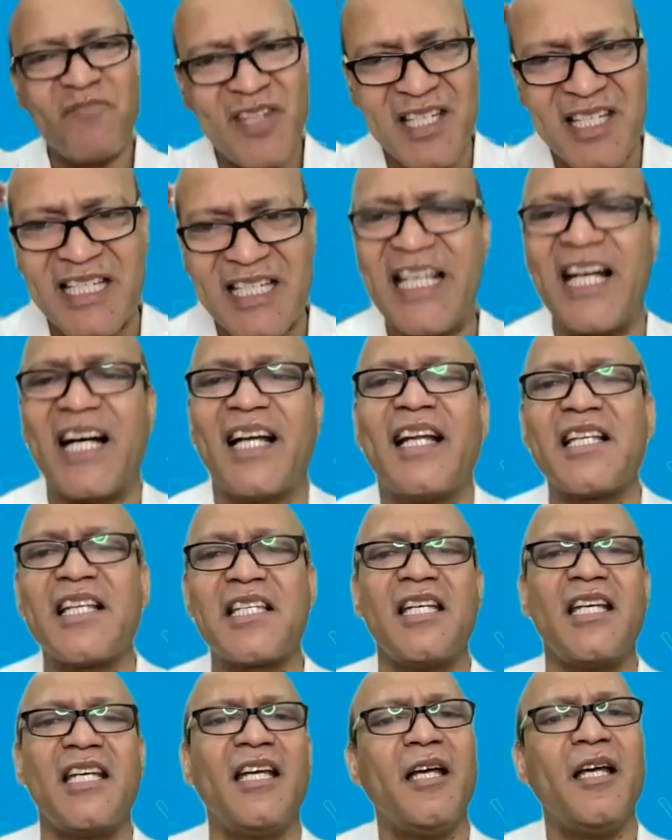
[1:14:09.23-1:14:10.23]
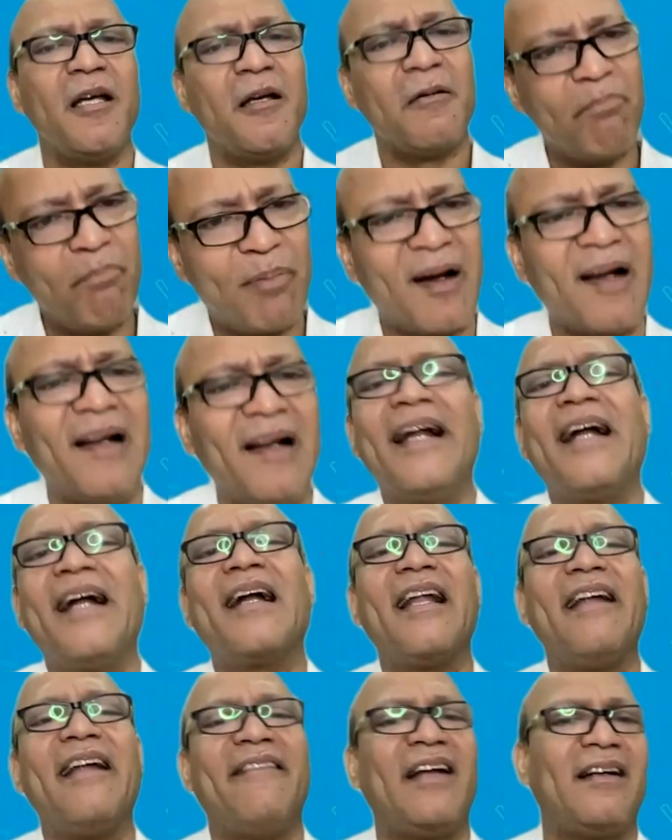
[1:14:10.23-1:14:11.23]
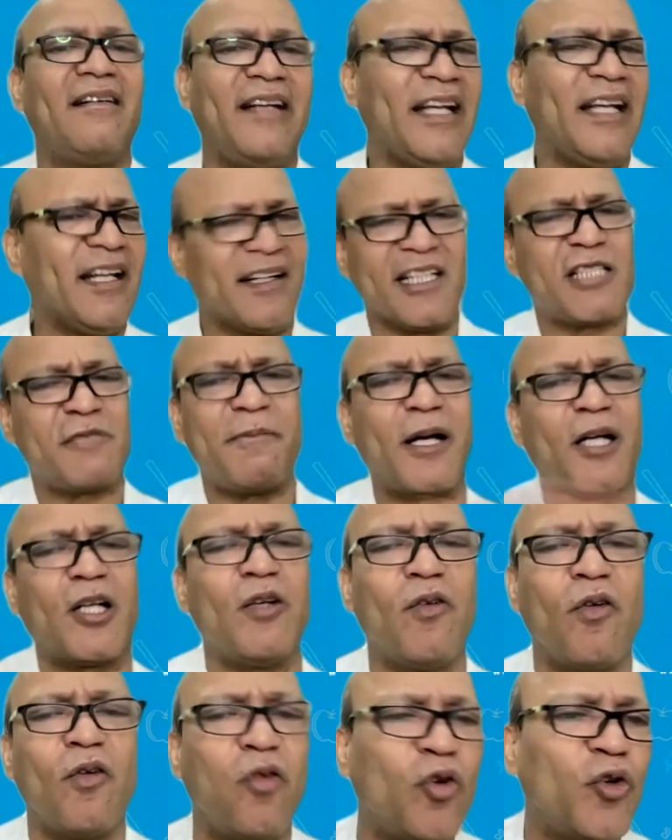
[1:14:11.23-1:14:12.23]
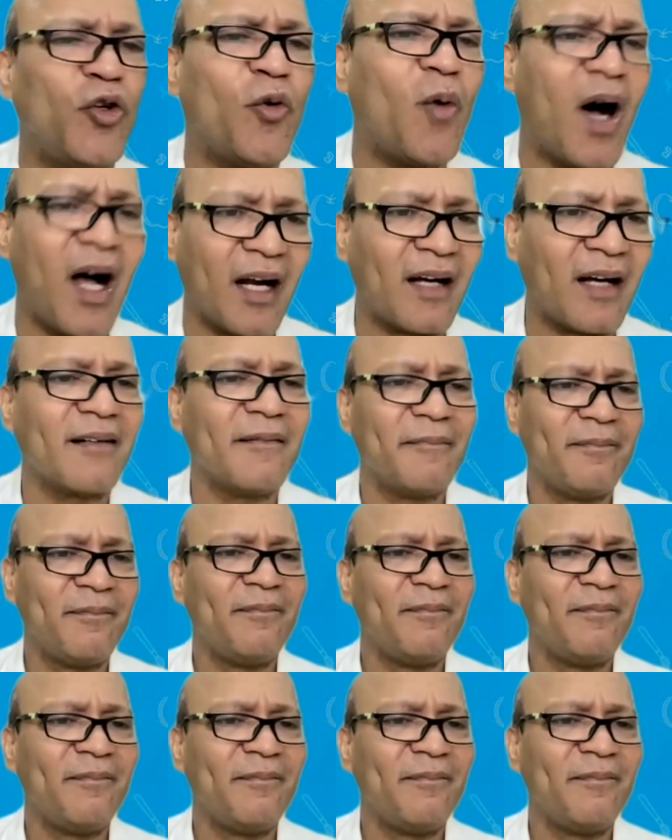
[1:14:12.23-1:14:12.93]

CRSE brilliantly well, irrespective of who you are.